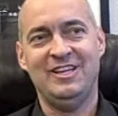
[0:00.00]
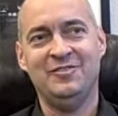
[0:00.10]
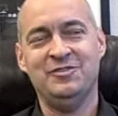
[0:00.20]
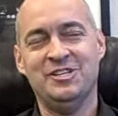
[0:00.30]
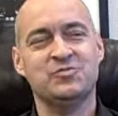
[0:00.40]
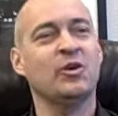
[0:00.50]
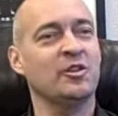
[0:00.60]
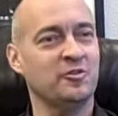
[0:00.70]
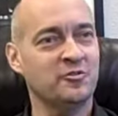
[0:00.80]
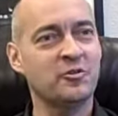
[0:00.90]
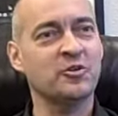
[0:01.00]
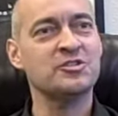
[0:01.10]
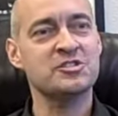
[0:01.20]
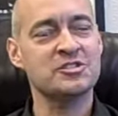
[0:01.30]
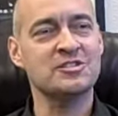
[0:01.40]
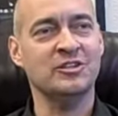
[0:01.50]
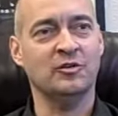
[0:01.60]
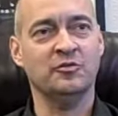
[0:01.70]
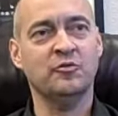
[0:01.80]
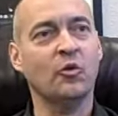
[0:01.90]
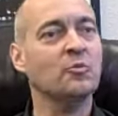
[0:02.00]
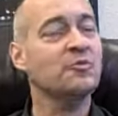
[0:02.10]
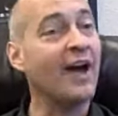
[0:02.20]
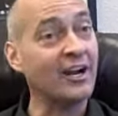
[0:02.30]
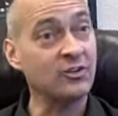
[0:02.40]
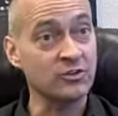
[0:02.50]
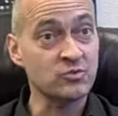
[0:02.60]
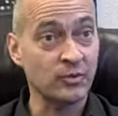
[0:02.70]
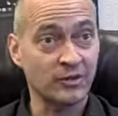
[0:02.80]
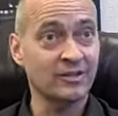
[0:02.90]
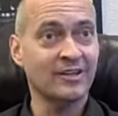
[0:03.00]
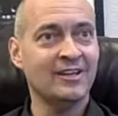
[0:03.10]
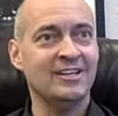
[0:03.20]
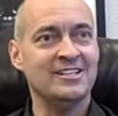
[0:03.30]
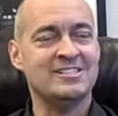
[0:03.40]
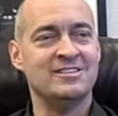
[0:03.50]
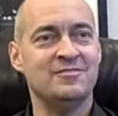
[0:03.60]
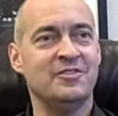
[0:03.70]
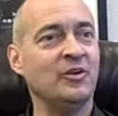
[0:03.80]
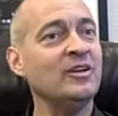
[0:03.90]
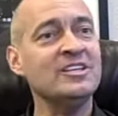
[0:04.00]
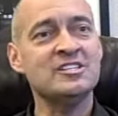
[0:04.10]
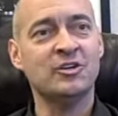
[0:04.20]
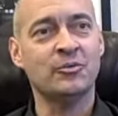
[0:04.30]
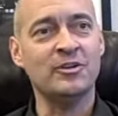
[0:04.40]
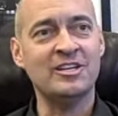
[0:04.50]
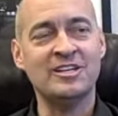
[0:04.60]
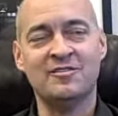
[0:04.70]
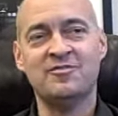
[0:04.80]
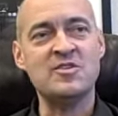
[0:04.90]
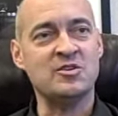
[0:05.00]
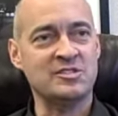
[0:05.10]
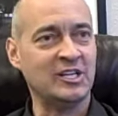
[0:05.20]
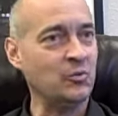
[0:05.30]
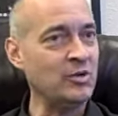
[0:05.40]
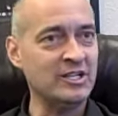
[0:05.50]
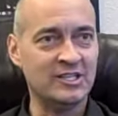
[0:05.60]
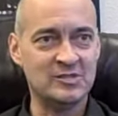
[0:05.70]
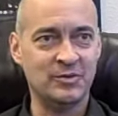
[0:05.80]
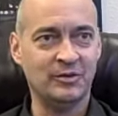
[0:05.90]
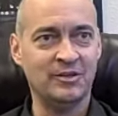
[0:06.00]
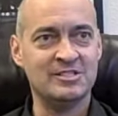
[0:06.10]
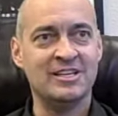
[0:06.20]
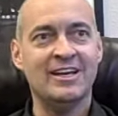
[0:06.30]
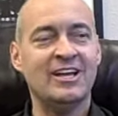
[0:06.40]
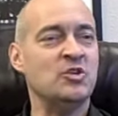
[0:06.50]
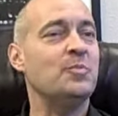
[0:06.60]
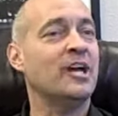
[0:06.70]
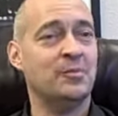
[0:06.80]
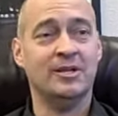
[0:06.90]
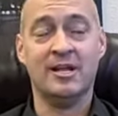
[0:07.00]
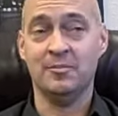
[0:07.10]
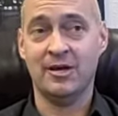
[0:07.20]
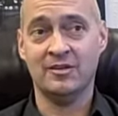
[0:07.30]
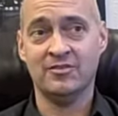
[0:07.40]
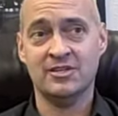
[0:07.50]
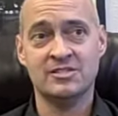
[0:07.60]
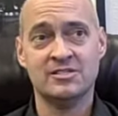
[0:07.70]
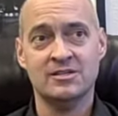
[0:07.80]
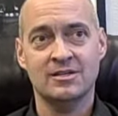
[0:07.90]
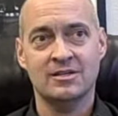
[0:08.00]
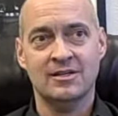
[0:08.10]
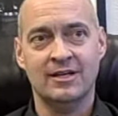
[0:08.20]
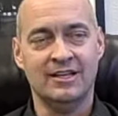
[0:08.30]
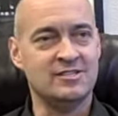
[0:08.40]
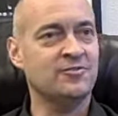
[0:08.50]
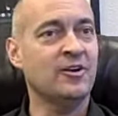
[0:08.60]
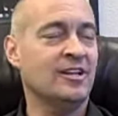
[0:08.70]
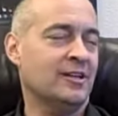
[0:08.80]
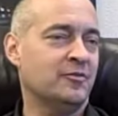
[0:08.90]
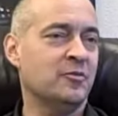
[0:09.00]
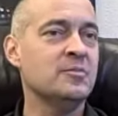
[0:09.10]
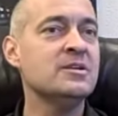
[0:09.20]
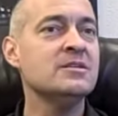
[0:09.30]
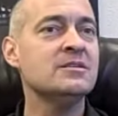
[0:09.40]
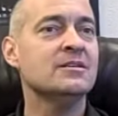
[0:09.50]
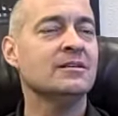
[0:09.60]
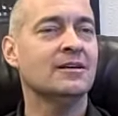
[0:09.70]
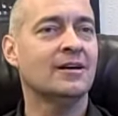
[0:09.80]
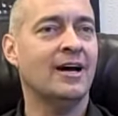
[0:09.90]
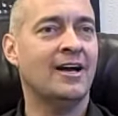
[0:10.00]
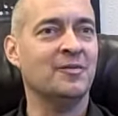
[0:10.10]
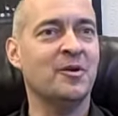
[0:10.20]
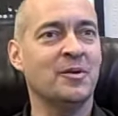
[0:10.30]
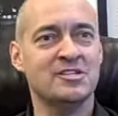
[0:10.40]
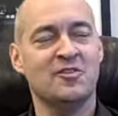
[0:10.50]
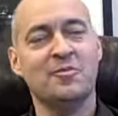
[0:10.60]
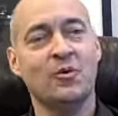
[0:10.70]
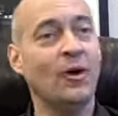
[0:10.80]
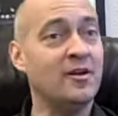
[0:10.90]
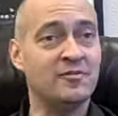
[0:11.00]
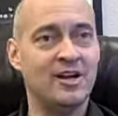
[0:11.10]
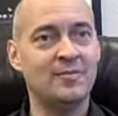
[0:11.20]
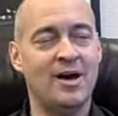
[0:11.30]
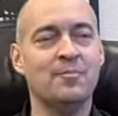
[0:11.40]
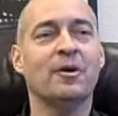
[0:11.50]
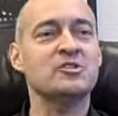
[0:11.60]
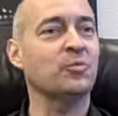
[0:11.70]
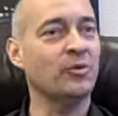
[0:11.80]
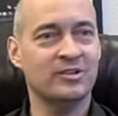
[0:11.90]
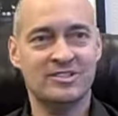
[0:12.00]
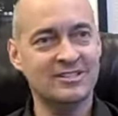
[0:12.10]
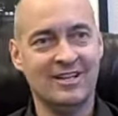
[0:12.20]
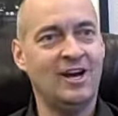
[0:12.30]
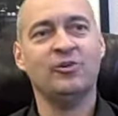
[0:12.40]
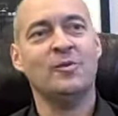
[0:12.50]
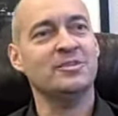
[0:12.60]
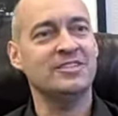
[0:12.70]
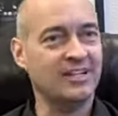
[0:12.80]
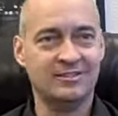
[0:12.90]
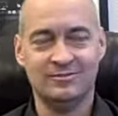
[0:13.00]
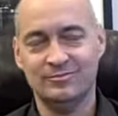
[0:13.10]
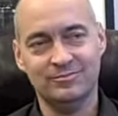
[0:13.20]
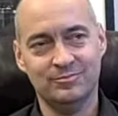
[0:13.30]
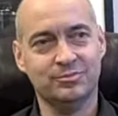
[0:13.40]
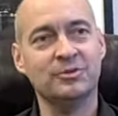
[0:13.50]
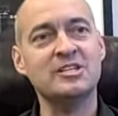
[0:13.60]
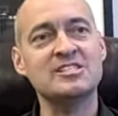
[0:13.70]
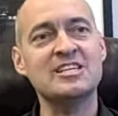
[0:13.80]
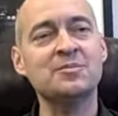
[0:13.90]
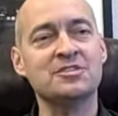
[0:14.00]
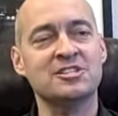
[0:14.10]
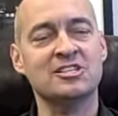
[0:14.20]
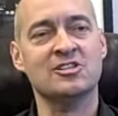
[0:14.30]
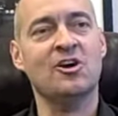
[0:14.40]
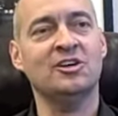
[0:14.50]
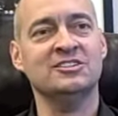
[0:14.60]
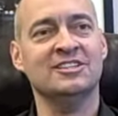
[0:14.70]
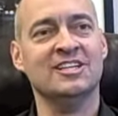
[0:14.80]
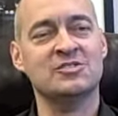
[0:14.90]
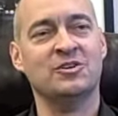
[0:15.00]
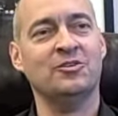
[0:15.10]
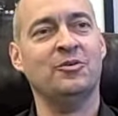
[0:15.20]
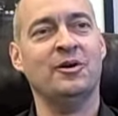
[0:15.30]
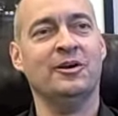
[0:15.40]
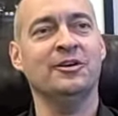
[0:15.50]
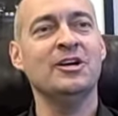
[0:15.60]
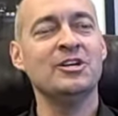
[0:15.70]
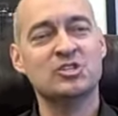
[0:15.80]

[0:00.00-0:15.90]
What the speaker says: It's one of the first form factors where it's very easy to read, it feels like a reading experience, and you pick up a lot of benefits. And it's funny, like for me, I compare myself and my wife, and I'm much more, I'll grab a tech pretty seamlessly as long as it doesn't require